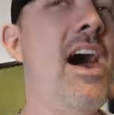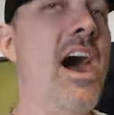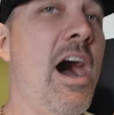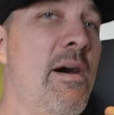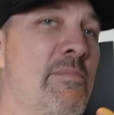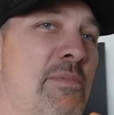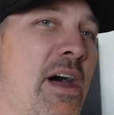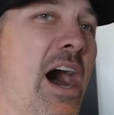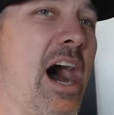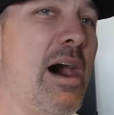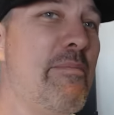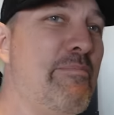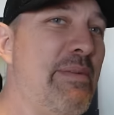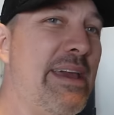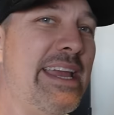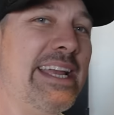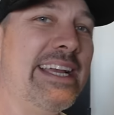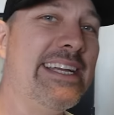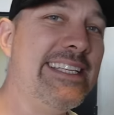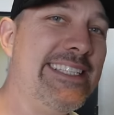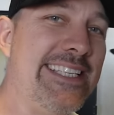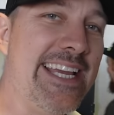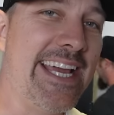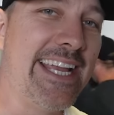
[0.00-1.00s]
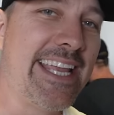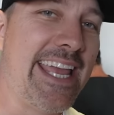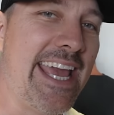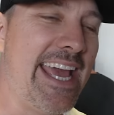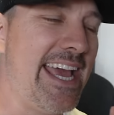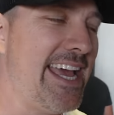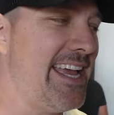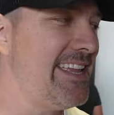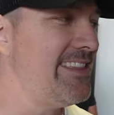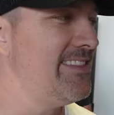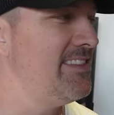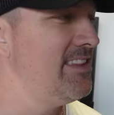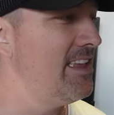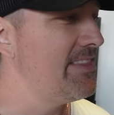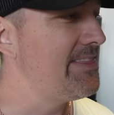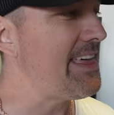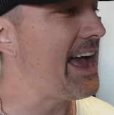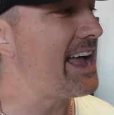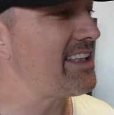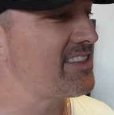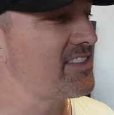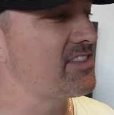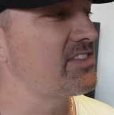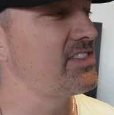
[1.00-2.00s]
I'm not being a
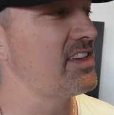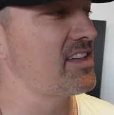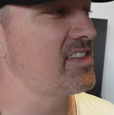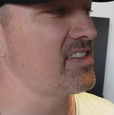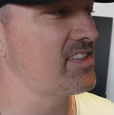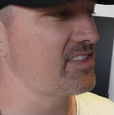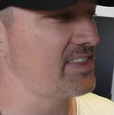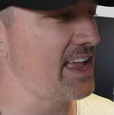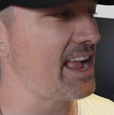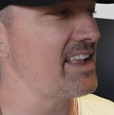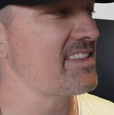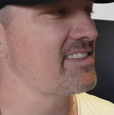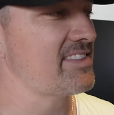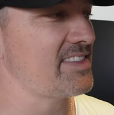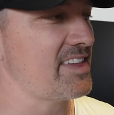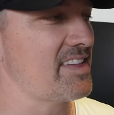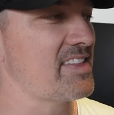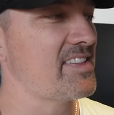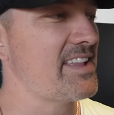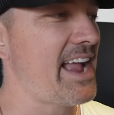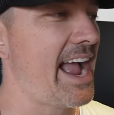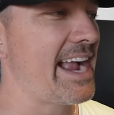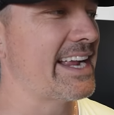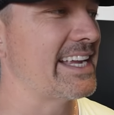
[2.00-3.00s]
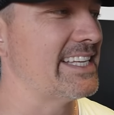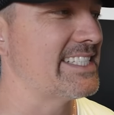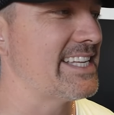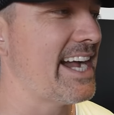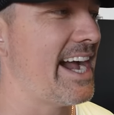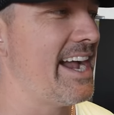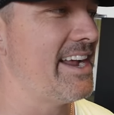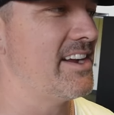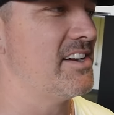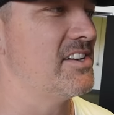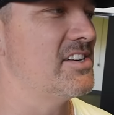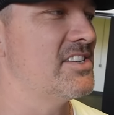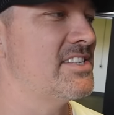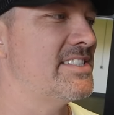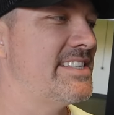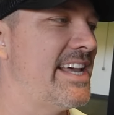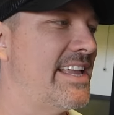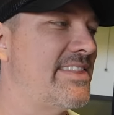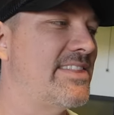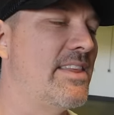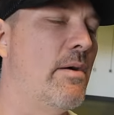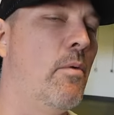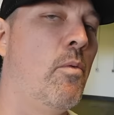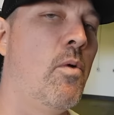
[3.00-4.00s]
that's the, that's the stack of tires
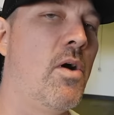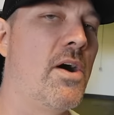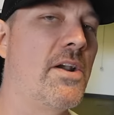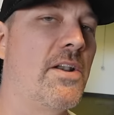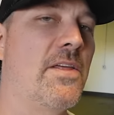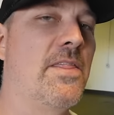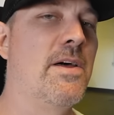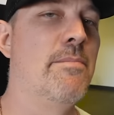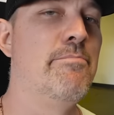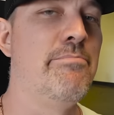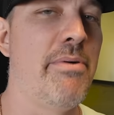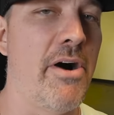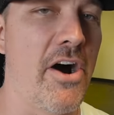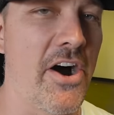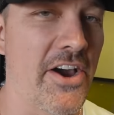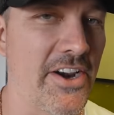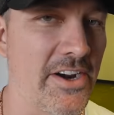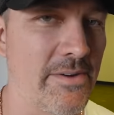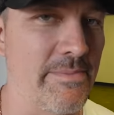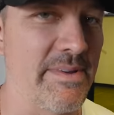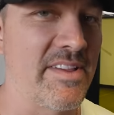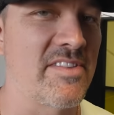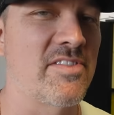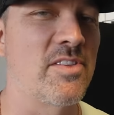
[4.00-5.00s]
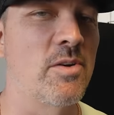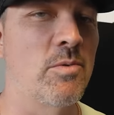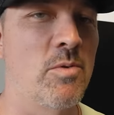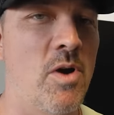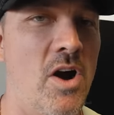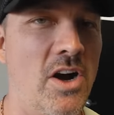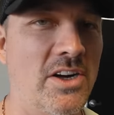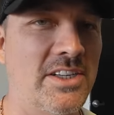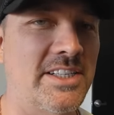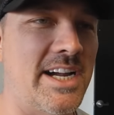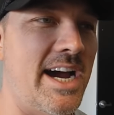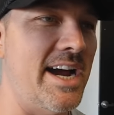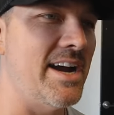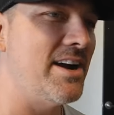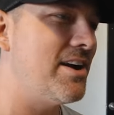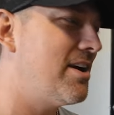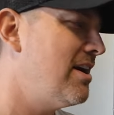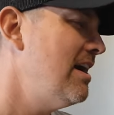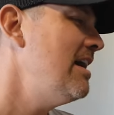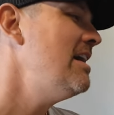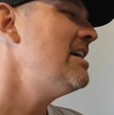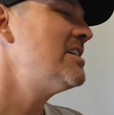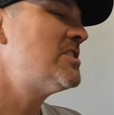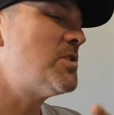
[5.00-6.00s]
that the one on the bottom is the wrong
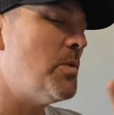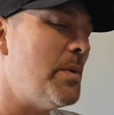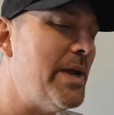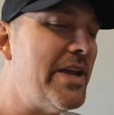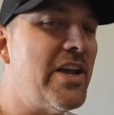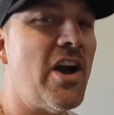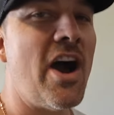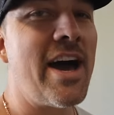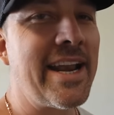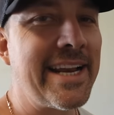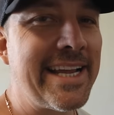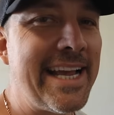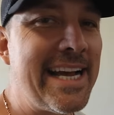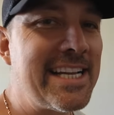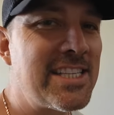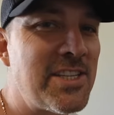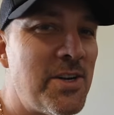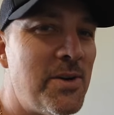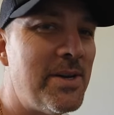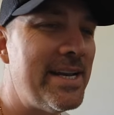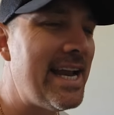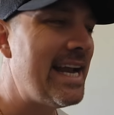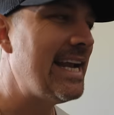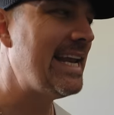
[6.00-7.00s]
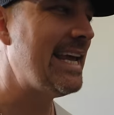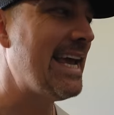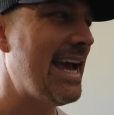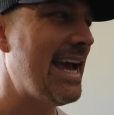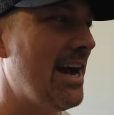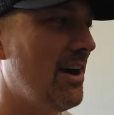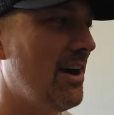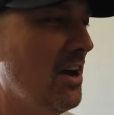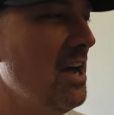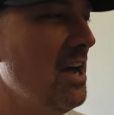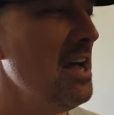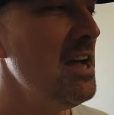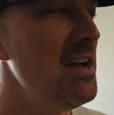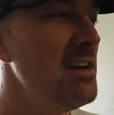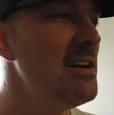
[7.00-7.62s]
tire, so we gotta get to it anyhow.